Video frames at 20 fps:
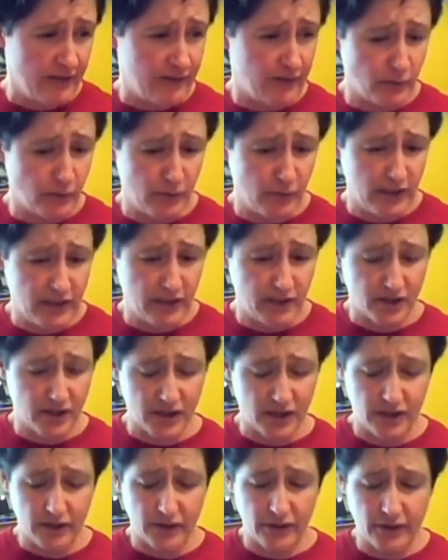for
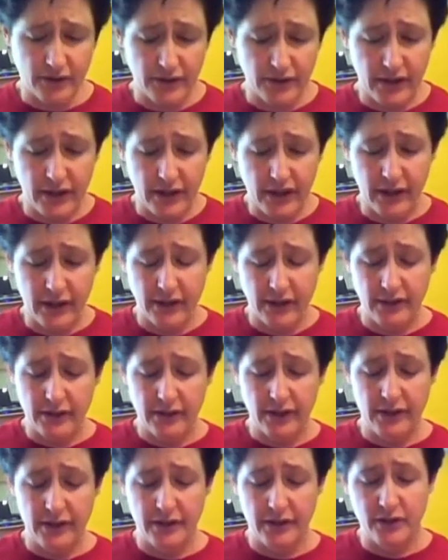which you're going
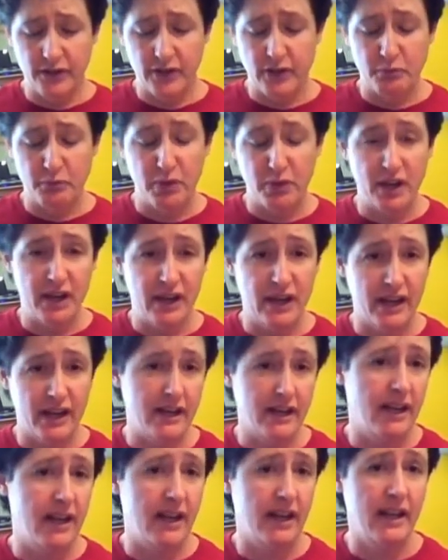to enjoy
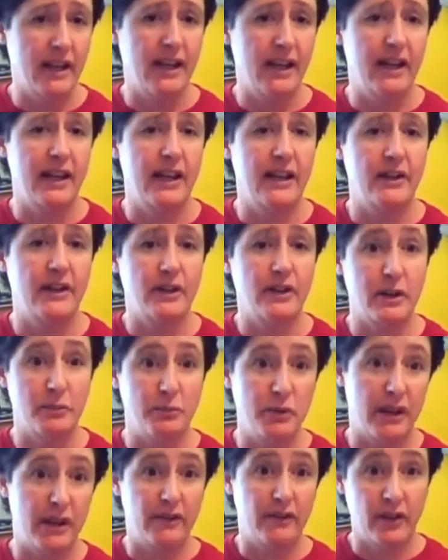playing, and you're going
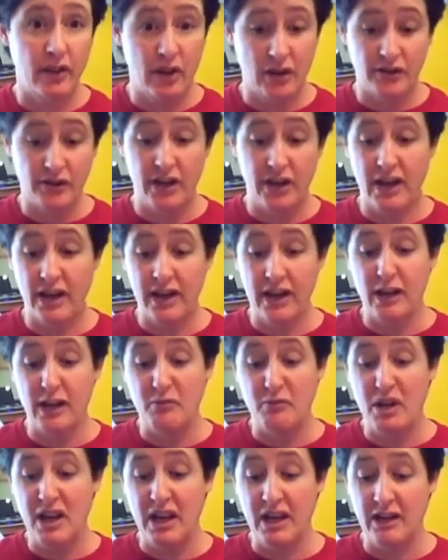to play for a long
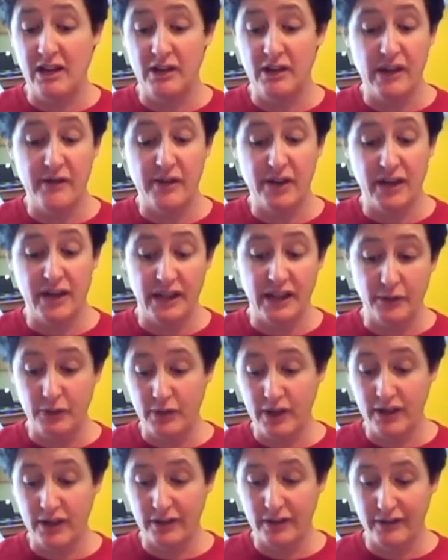time, and you're never going to get
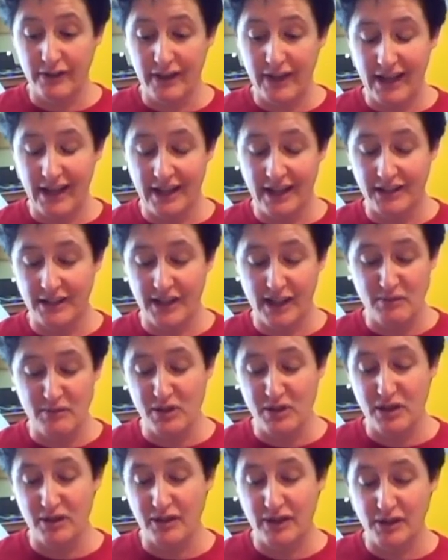rid of, and it's going to
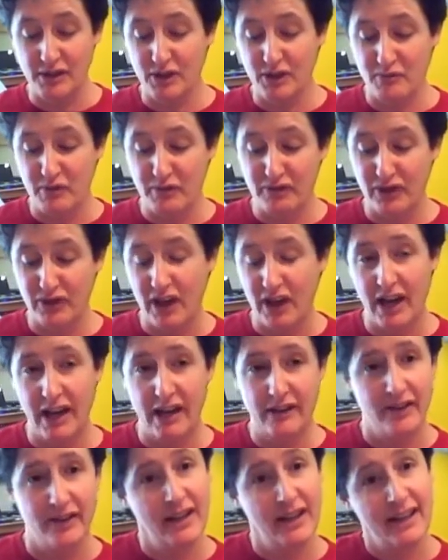be your instrument for
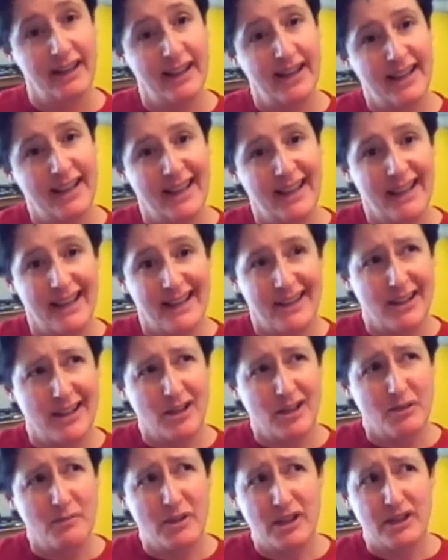life. The
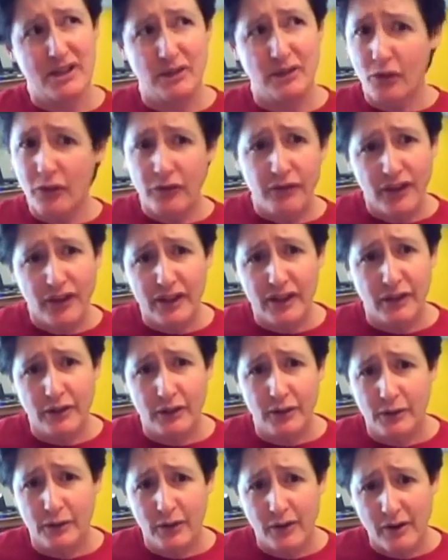instruments that don't fit
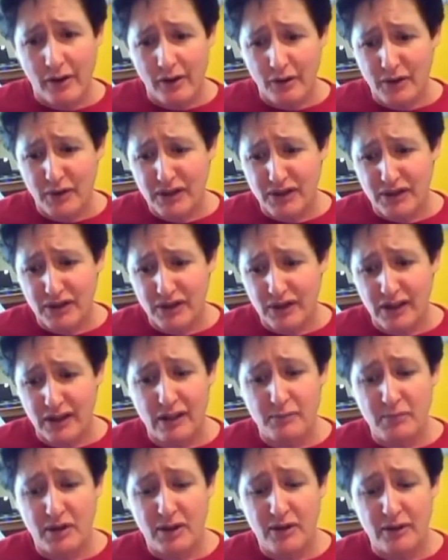you are the ones you're
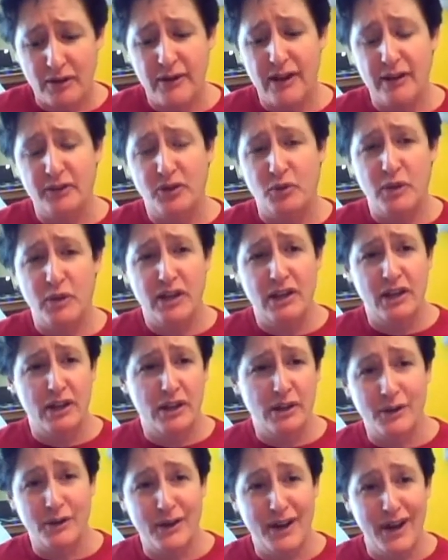going to be throwing out the
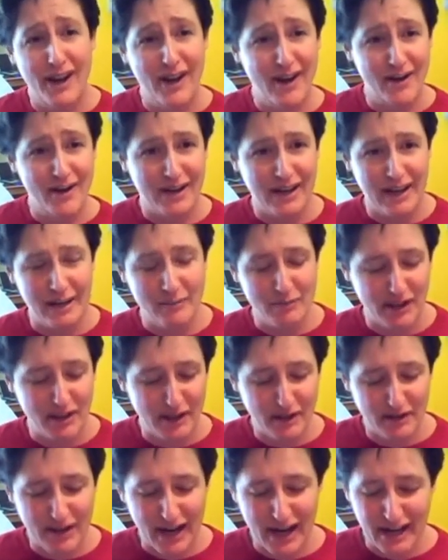window, or you're going to be
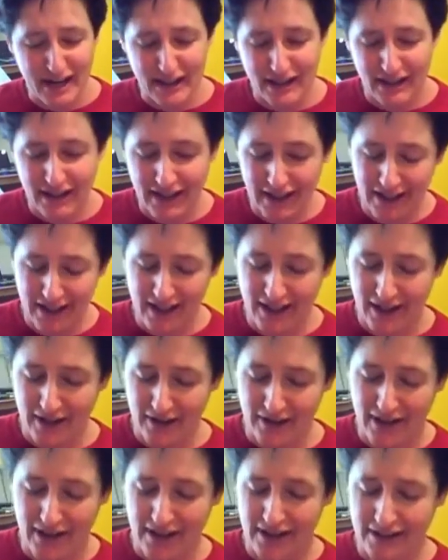donating,
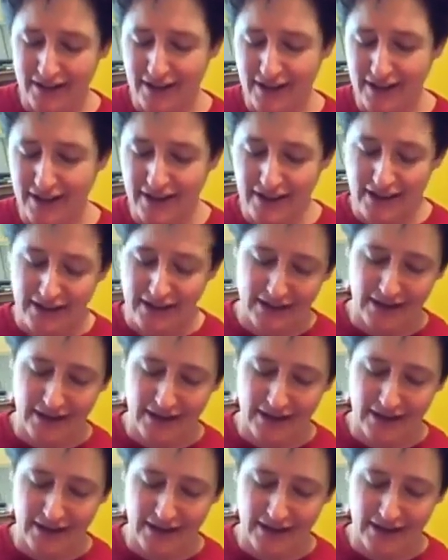at the